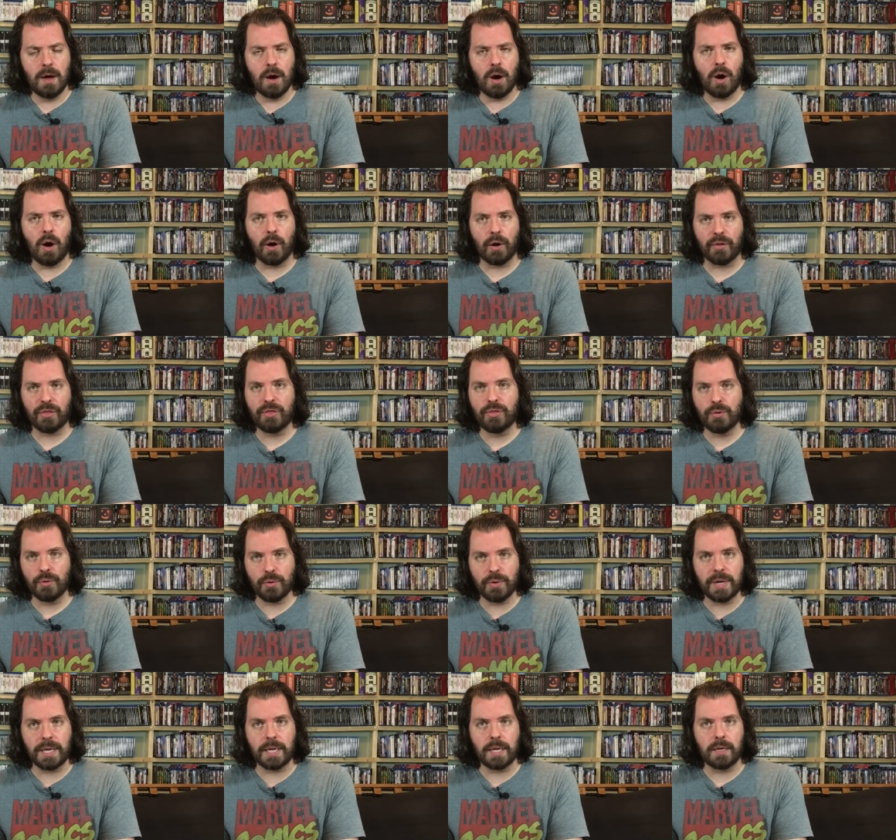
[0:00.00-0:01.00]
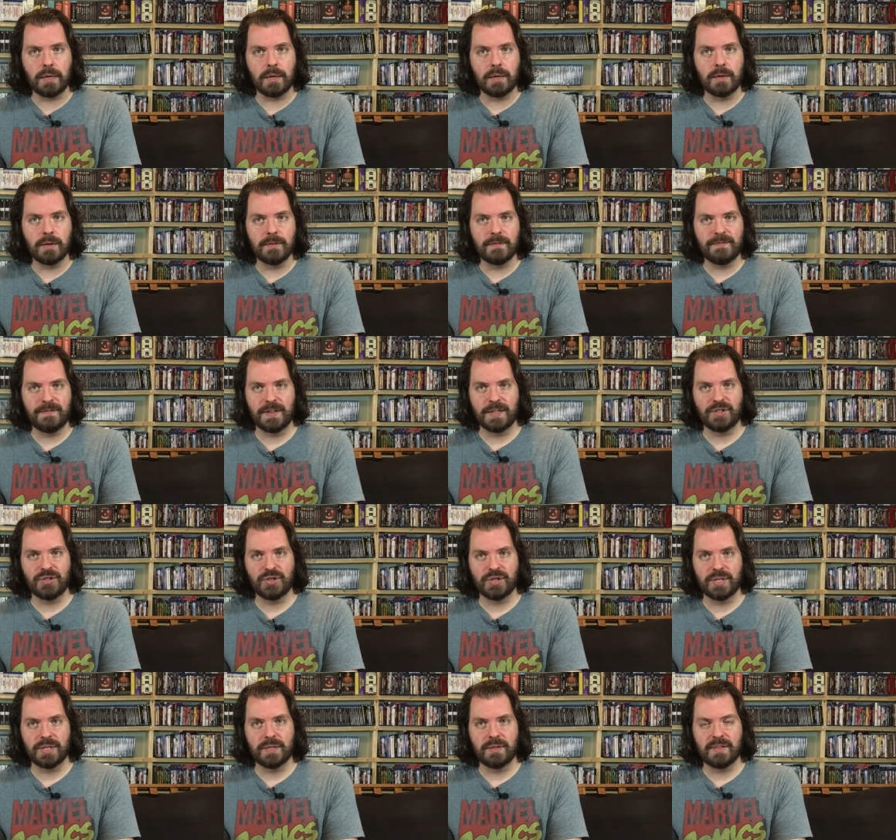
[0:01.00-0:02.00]
Arthurian
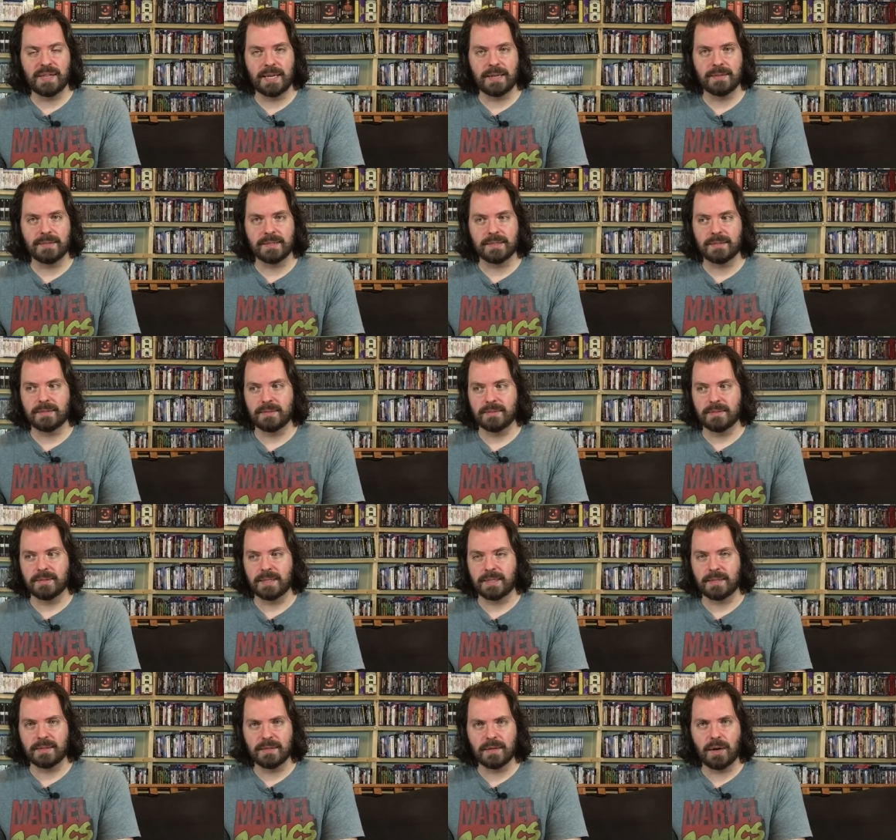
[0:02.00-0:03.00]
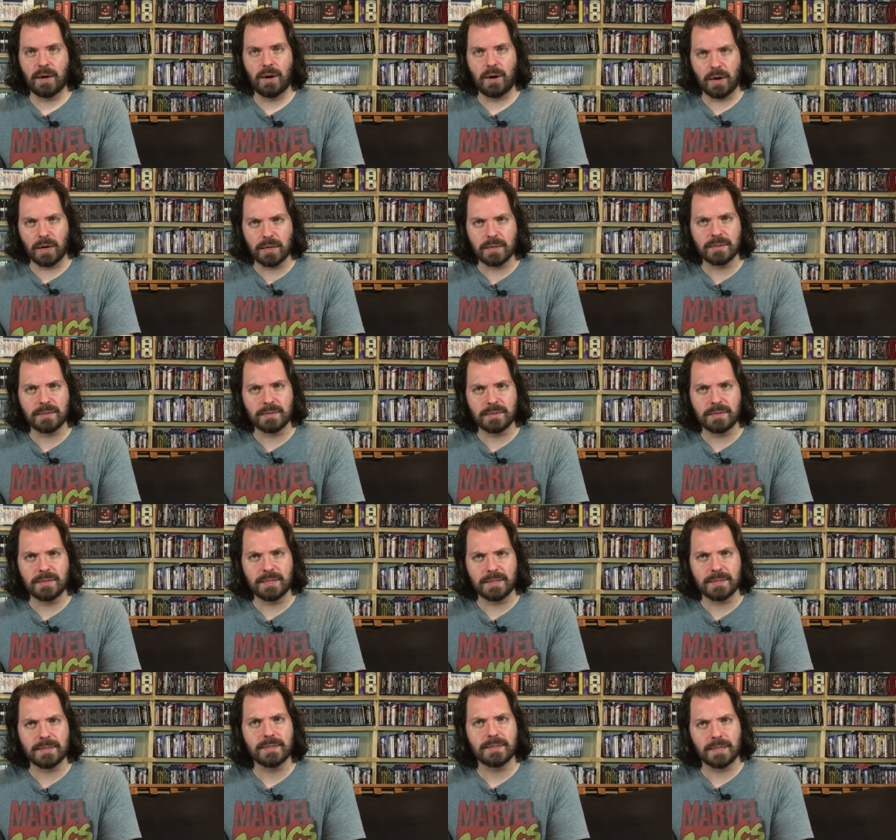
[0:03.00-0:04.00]
fiction that is, like, hard
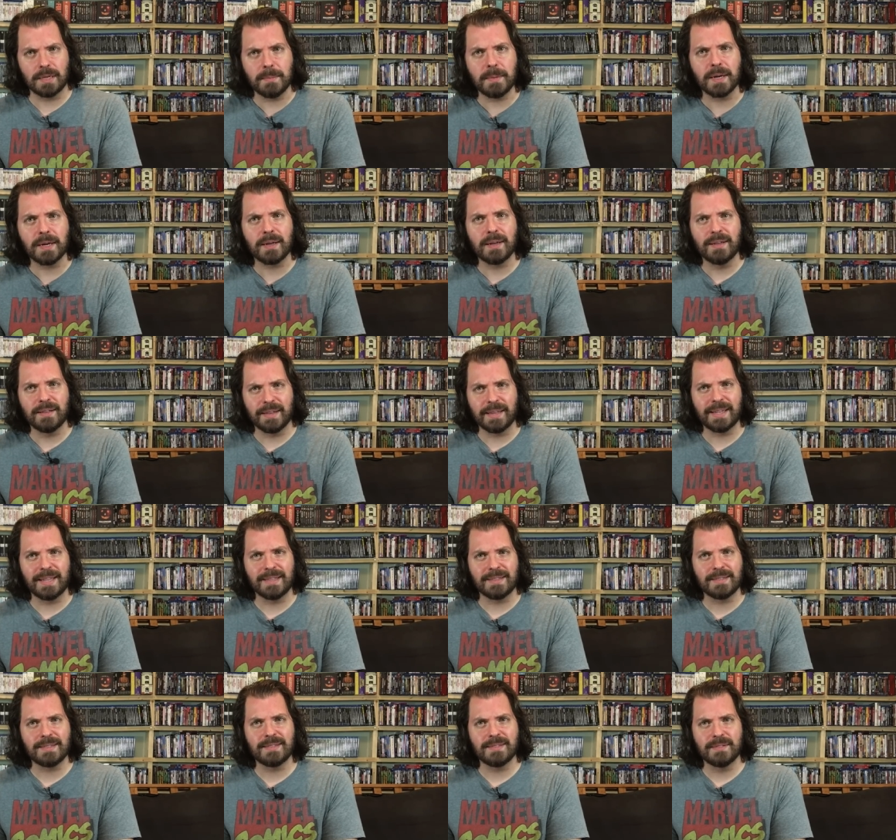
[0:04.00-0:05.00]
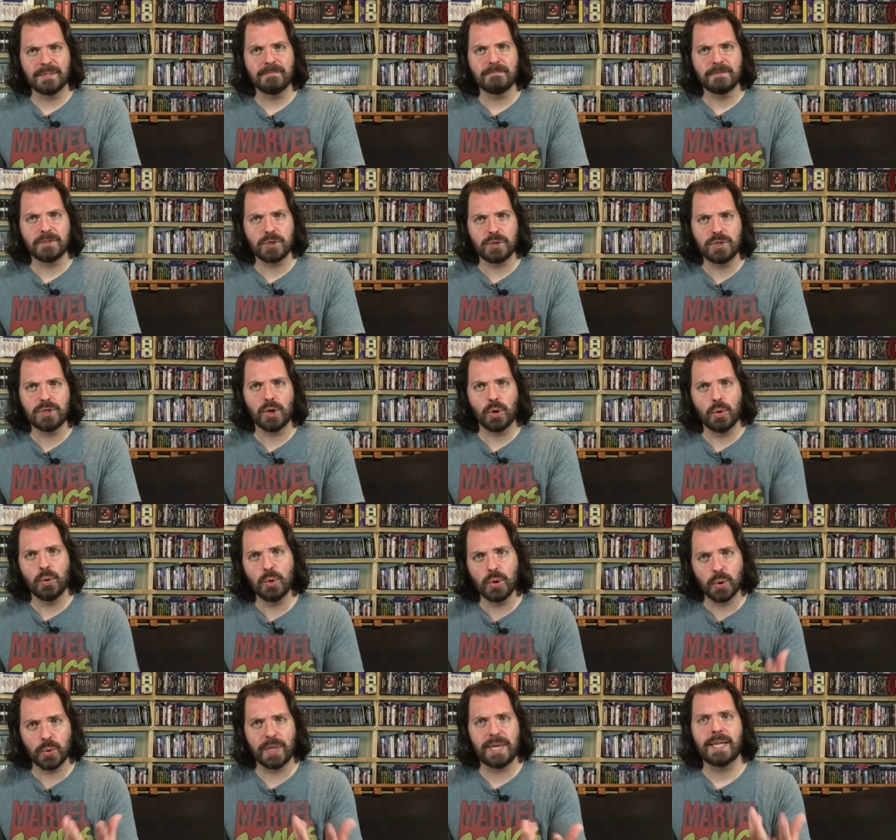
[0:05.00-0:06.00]
to stomach. Like, it's so
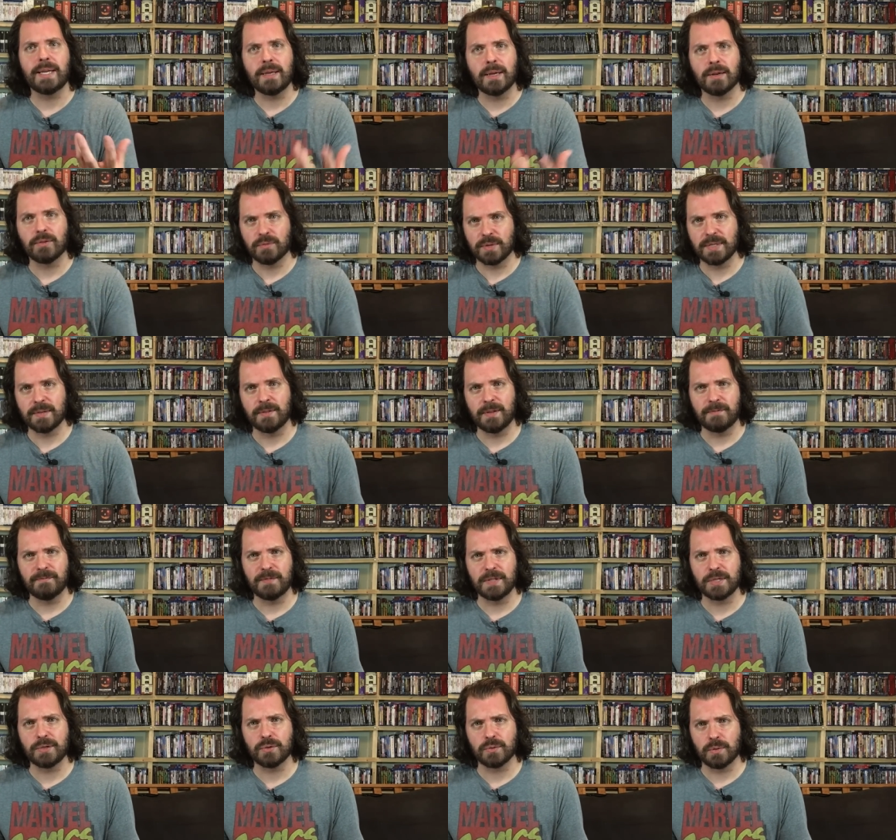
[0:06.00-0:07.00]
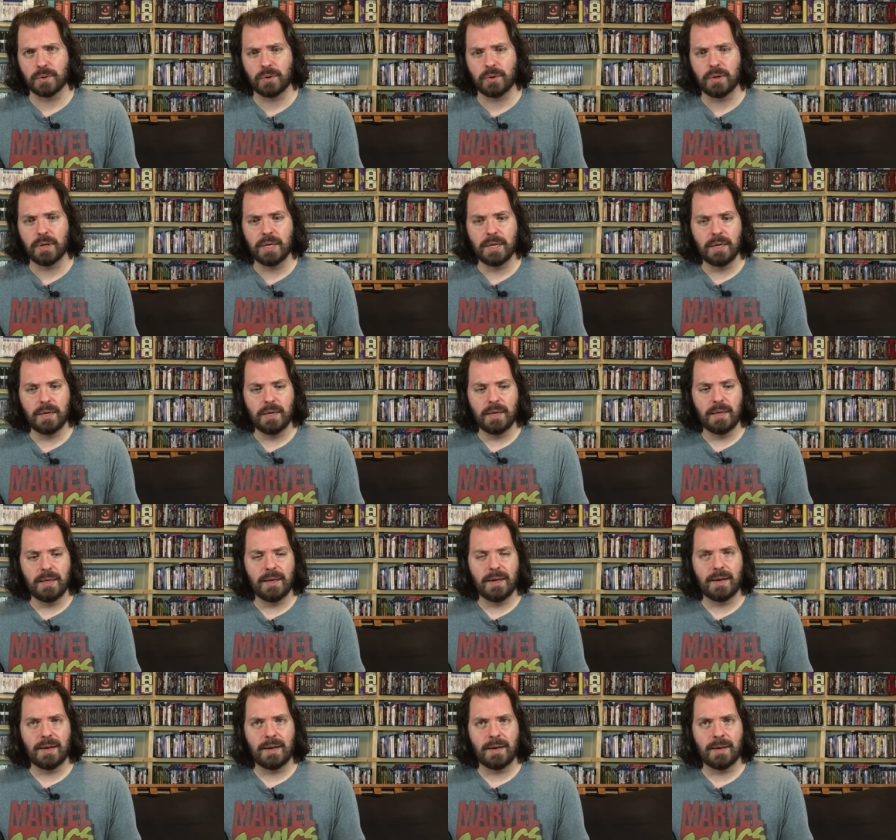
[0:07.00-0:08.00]
gritty and visceral.
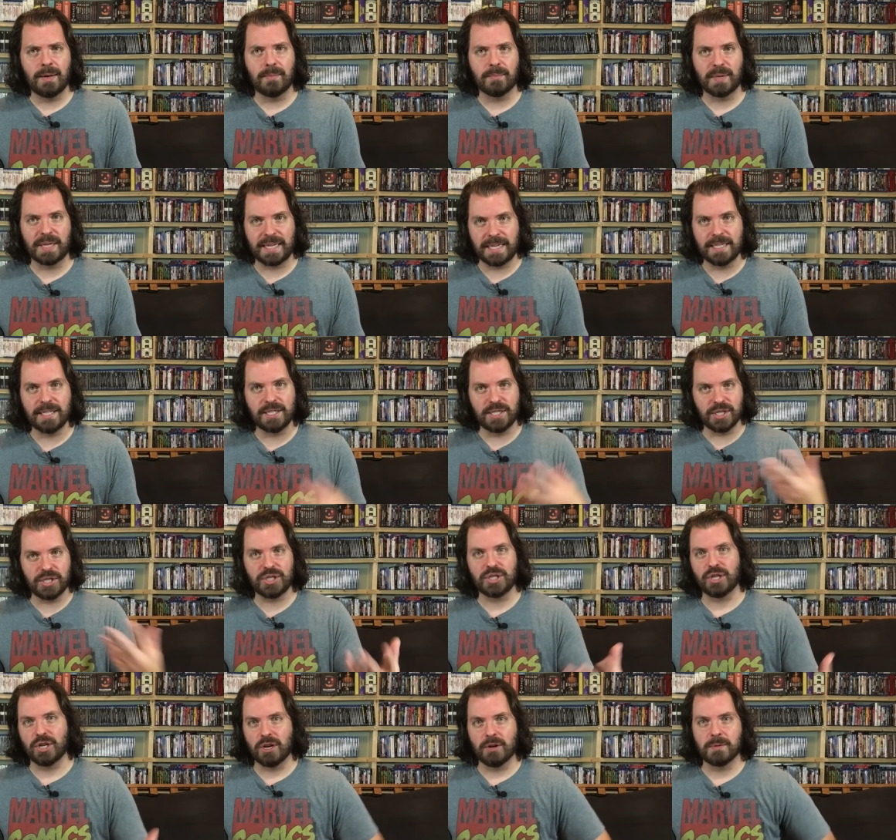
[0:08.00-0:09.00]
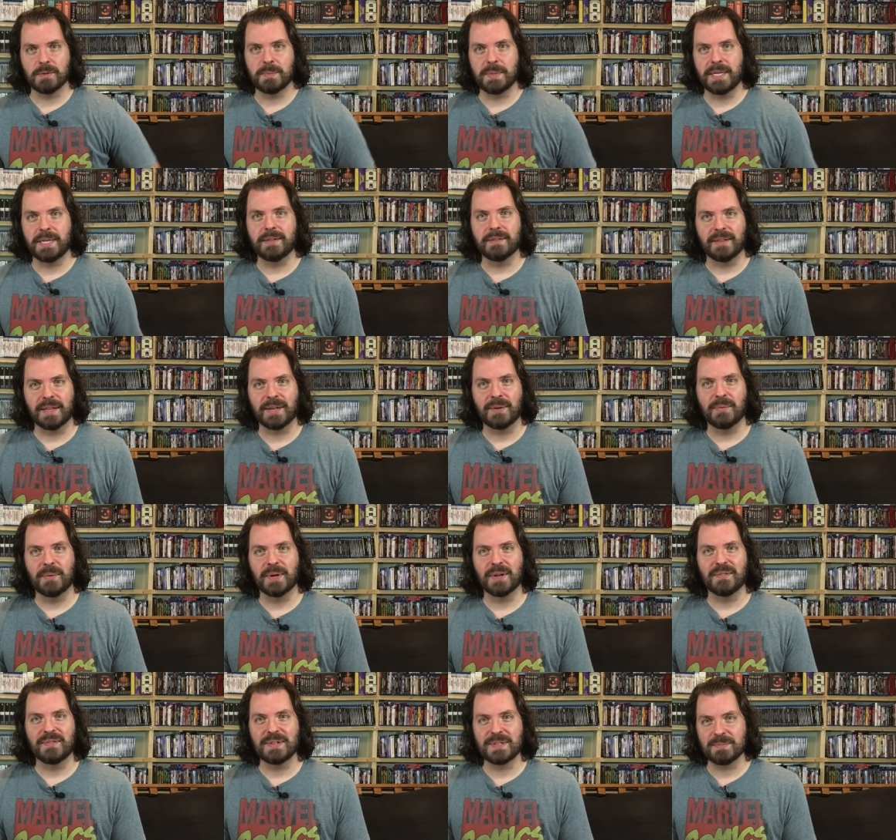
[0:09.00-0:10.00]
Like, it disturbed me. Like,
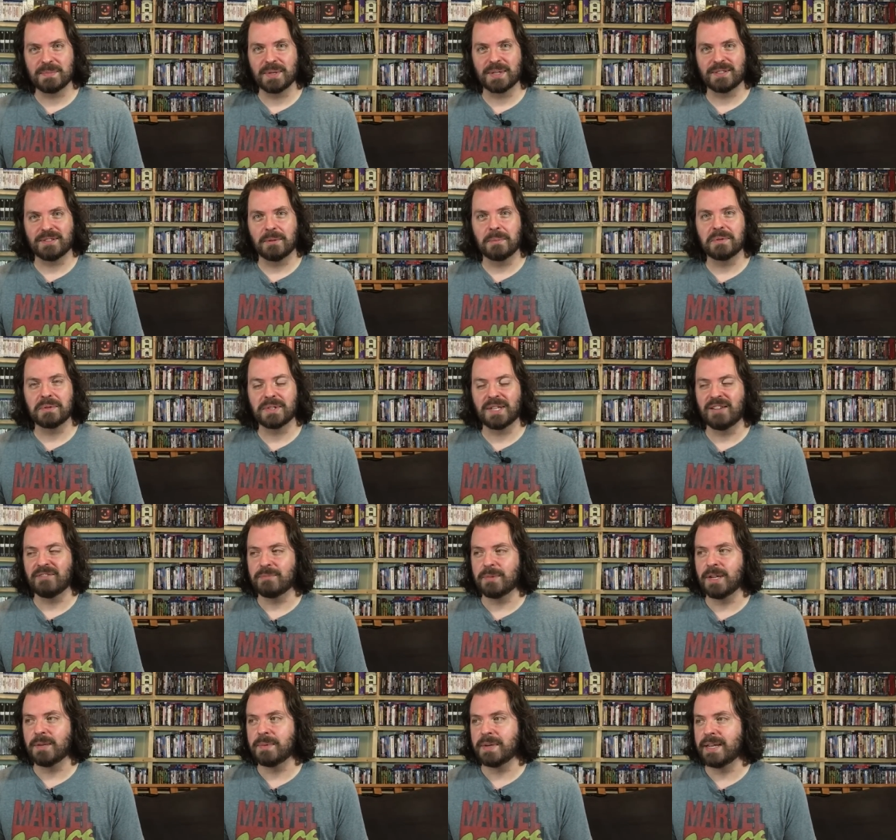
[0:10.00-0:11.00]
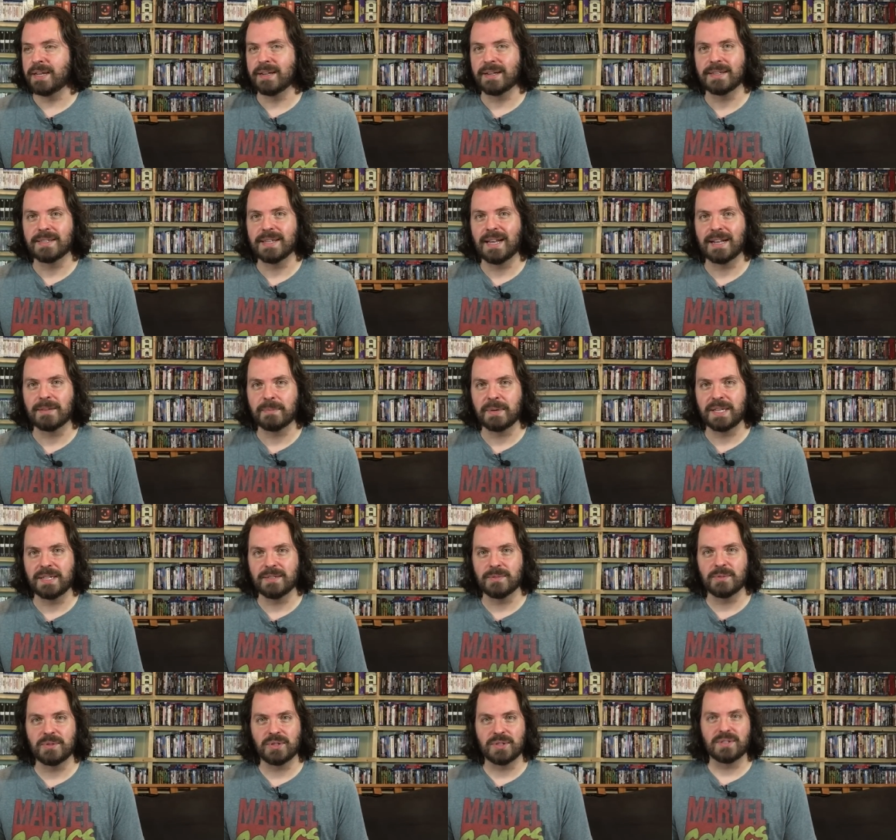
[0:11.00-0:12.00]
one of his books almost gave me a panic attack because
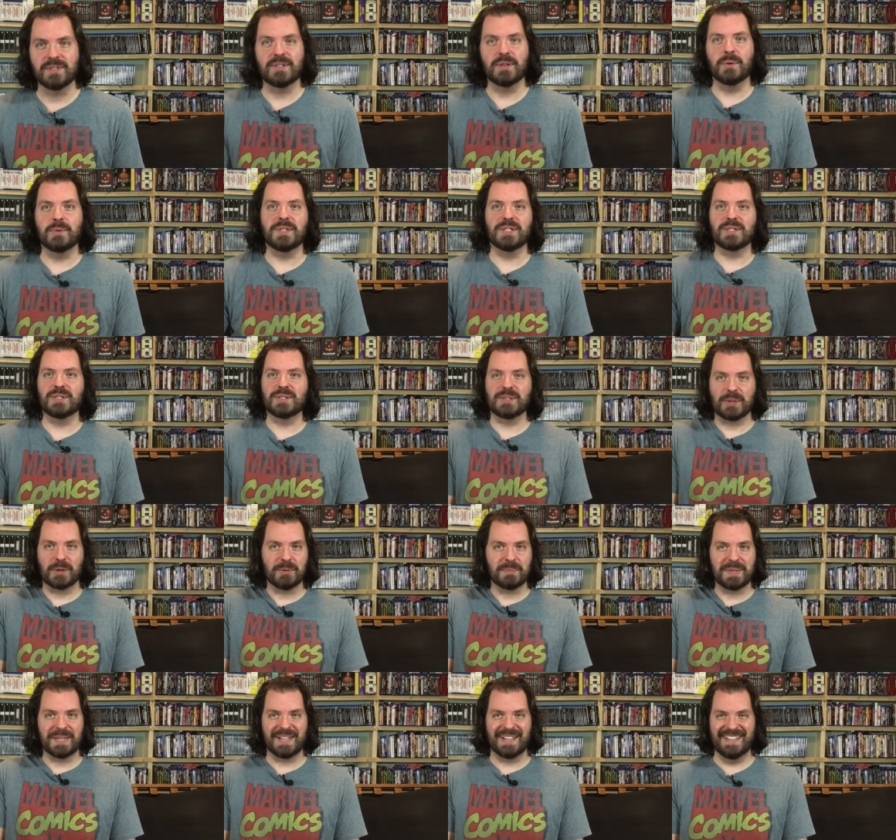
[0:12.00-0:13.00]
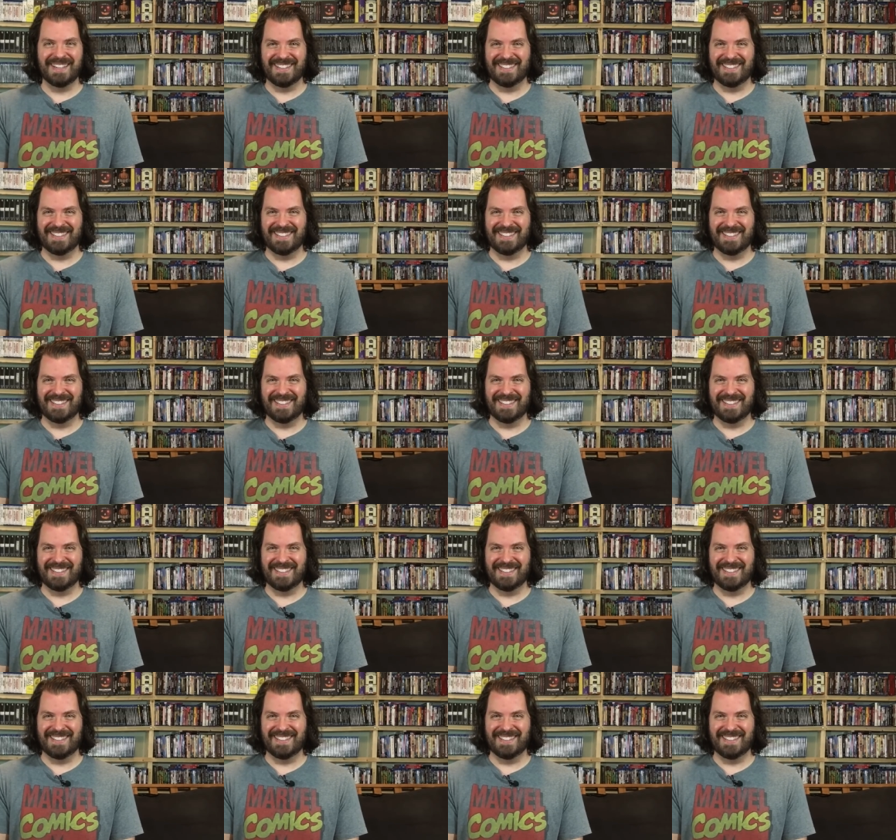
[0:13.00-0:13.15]
it was just so disturbing.